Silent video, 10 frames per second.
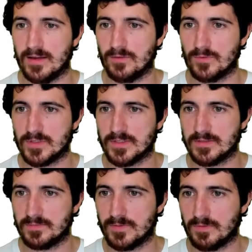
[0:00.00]
tag which
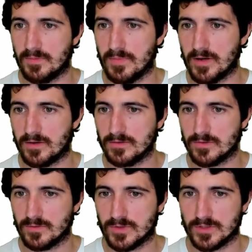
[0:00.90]
is even better
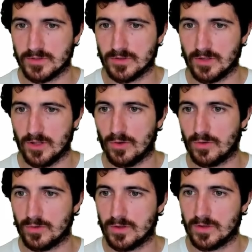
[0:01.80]
so we're just gonna
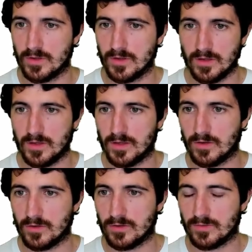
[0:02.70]
load
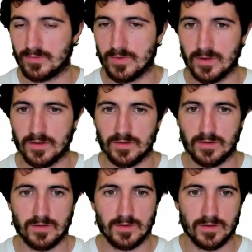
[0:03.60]
here
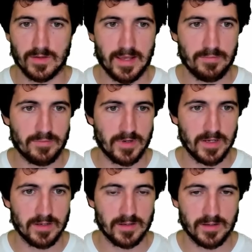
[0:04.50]
the
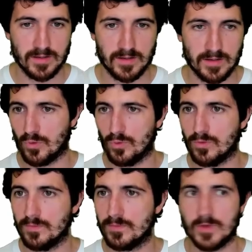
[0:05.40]
library
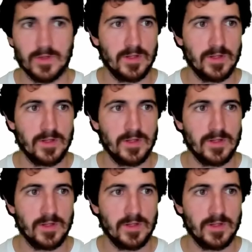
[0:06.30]
cool